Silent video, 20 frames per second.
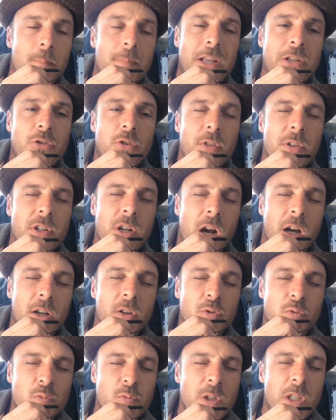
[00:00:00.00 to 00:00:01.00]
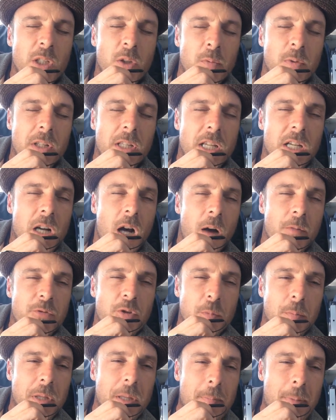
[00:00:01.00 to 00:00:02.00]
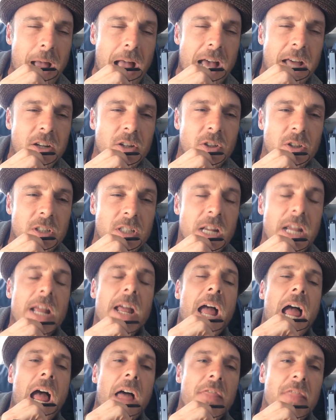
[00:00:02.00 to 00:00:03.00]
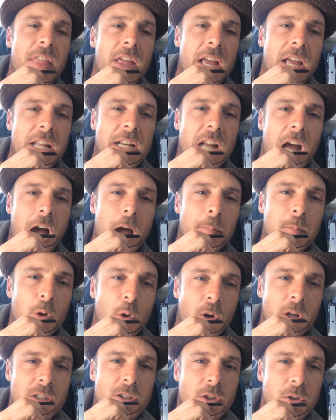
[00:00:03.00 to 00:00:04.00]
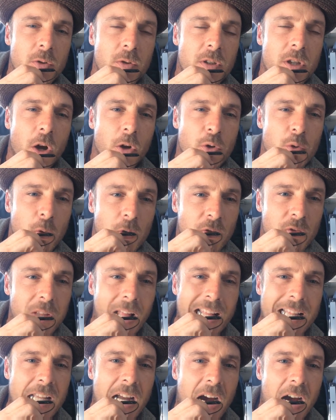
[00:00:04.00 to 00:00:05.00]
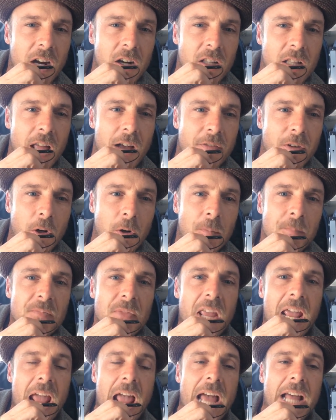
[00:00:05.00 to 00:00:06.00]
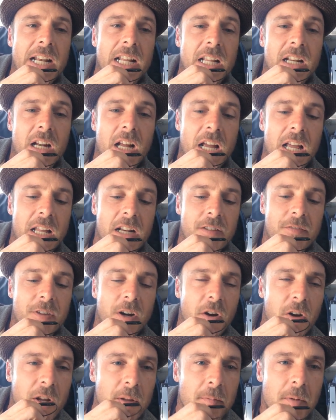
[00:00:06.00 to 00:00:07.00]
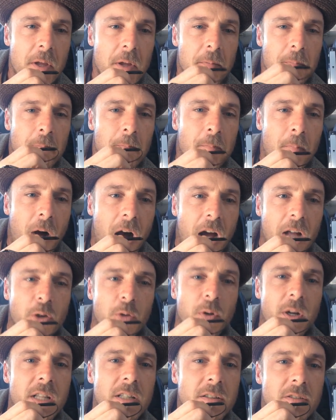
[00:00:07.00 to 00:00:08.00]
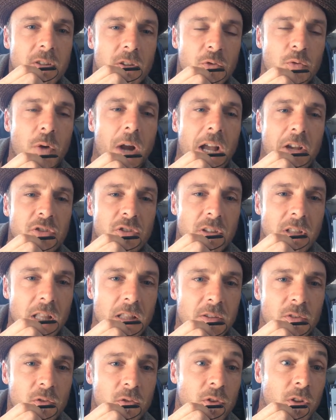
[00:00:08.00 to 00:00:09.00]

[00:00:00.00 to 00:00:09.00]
Make sure the dog is really, really comfortably patterned, and then I'm going to go to a slightly higher level, and in a very moderate distraction